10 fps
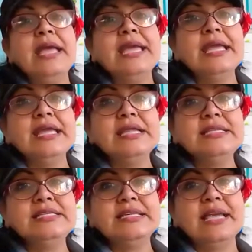
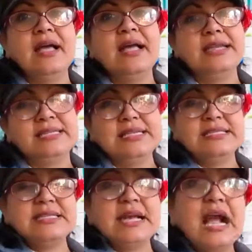India. India
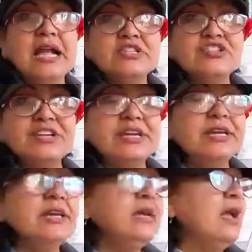is a
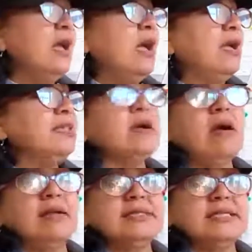country in the
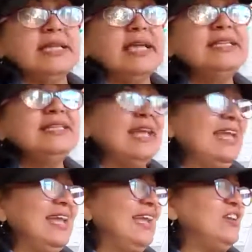continent
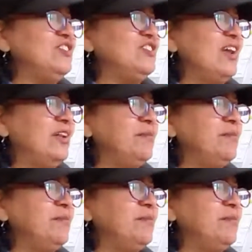Asia.